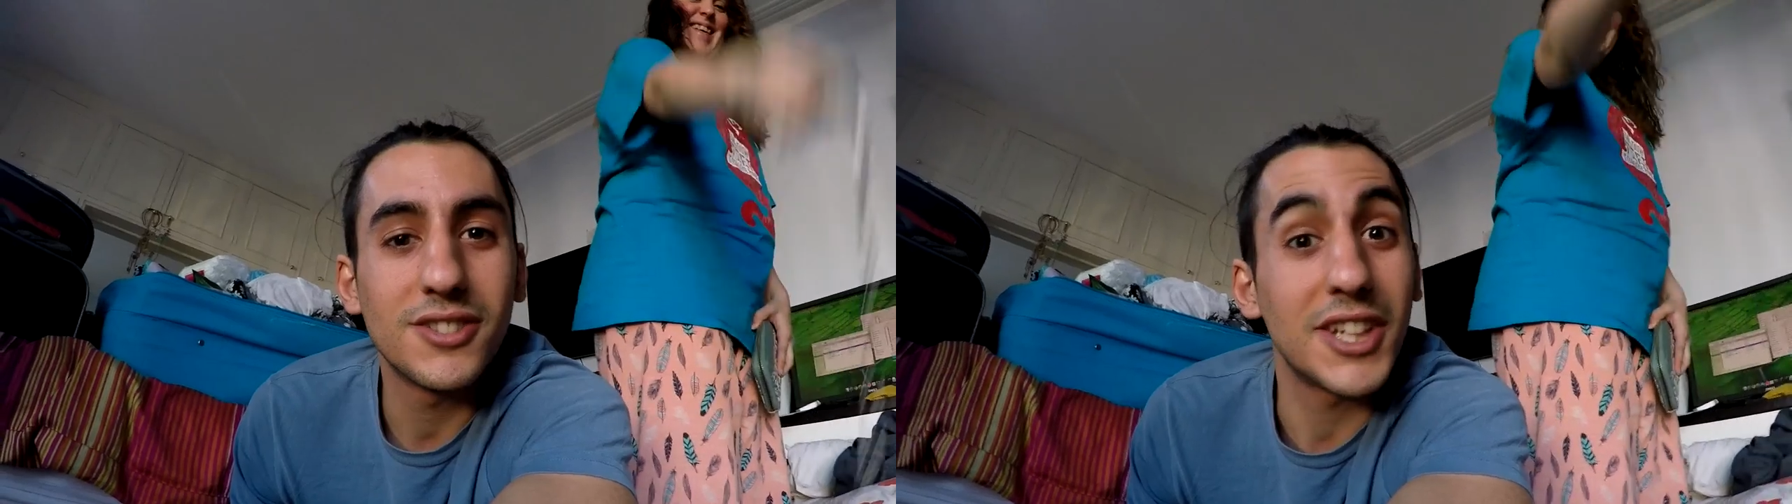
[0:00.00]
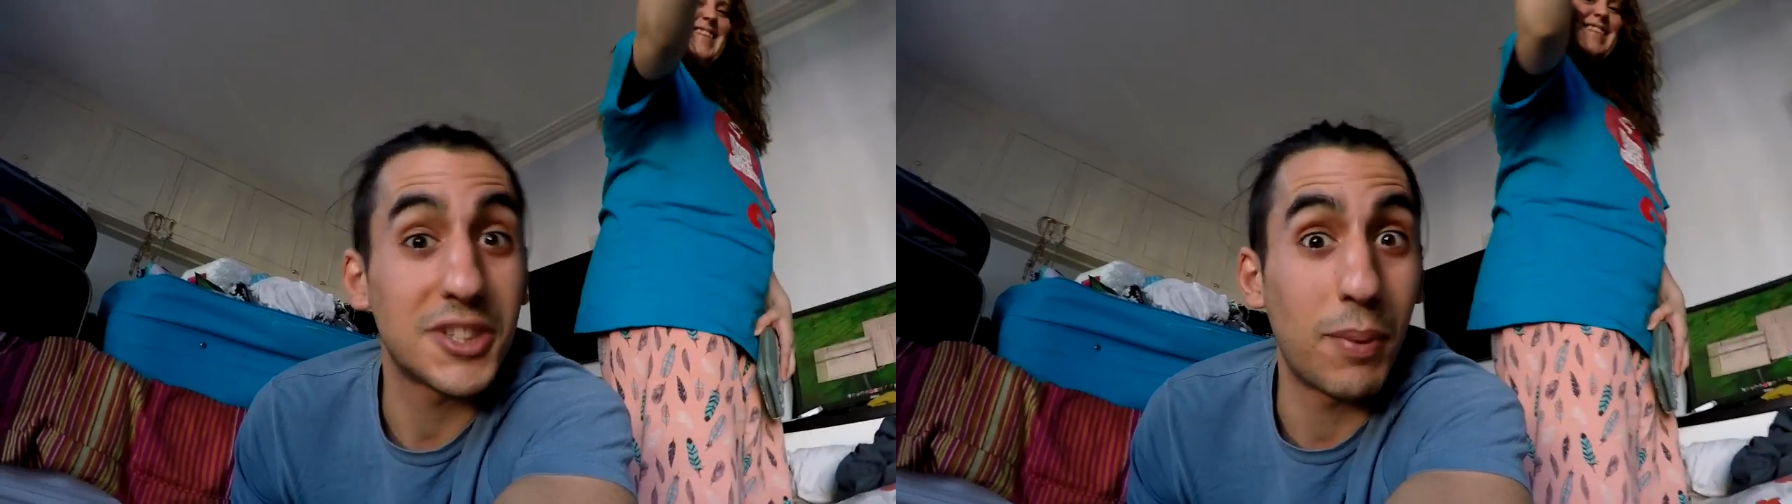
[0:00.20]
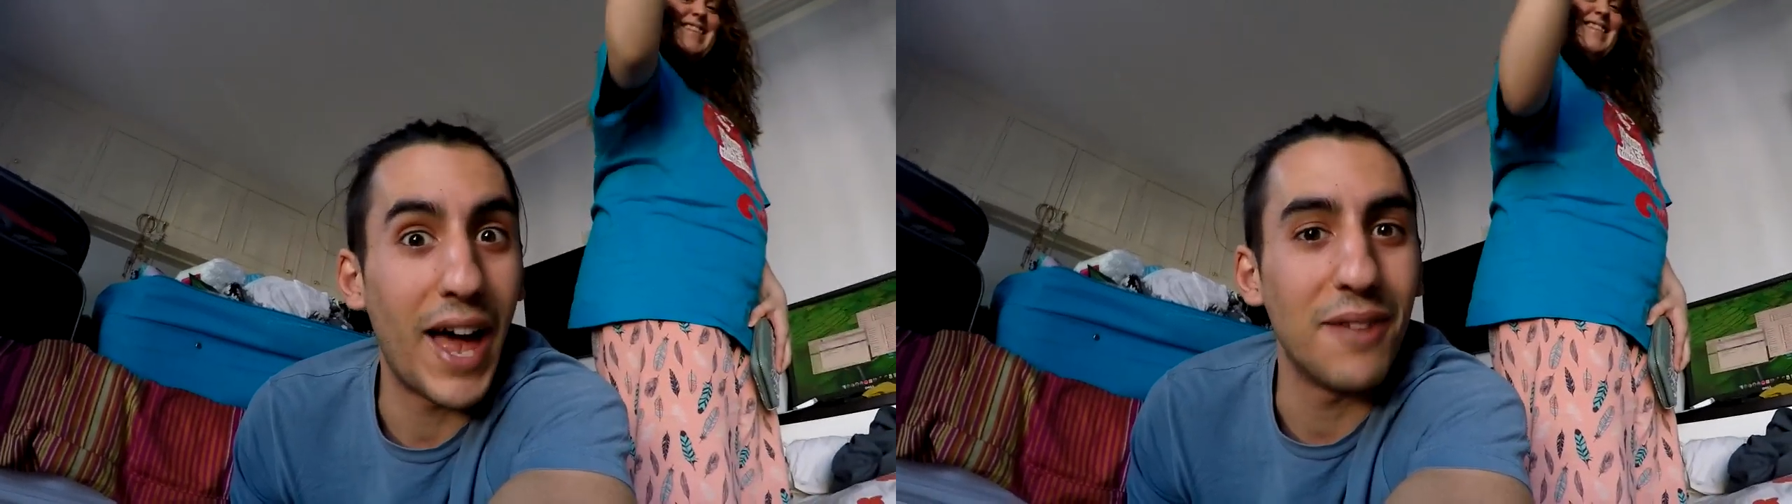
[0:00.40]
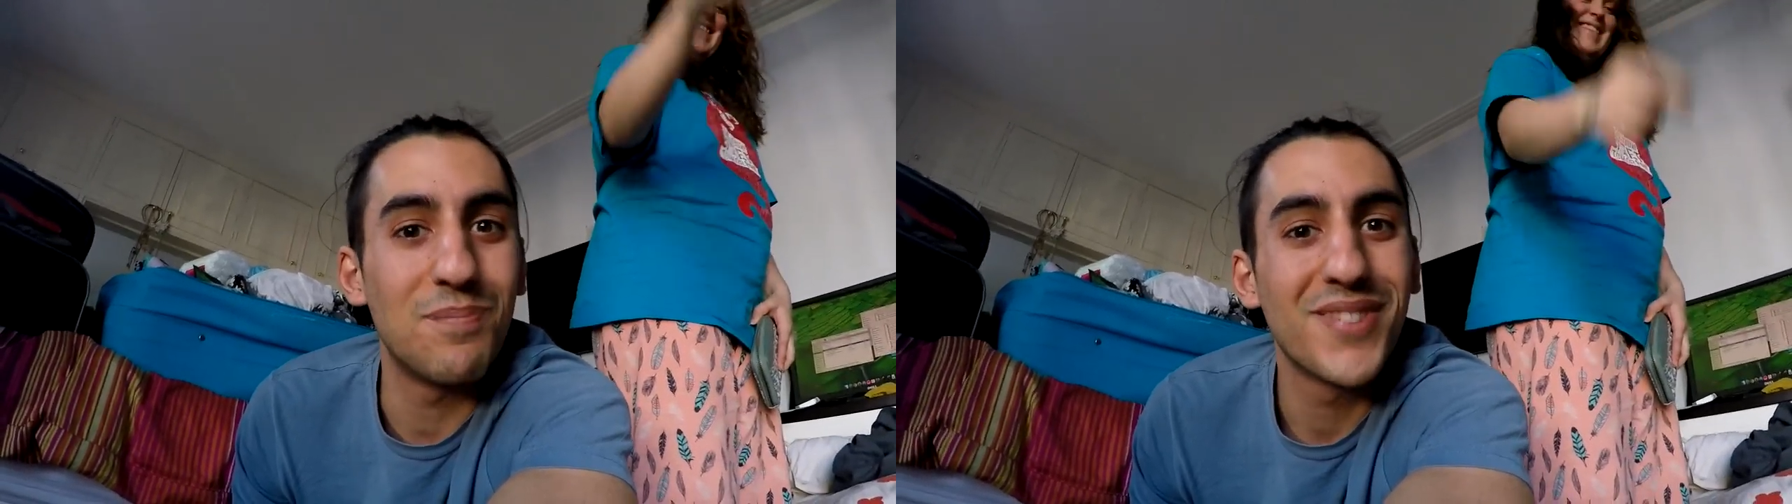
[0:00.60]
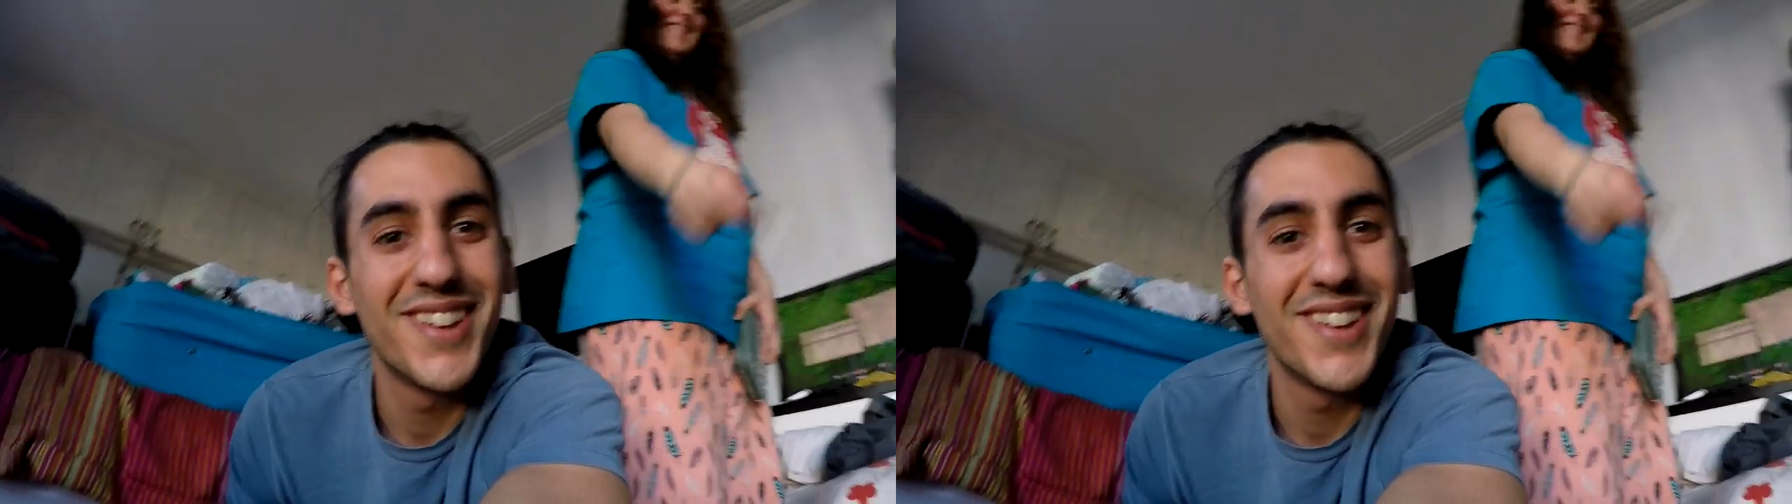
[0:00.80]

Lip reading: That's the plan.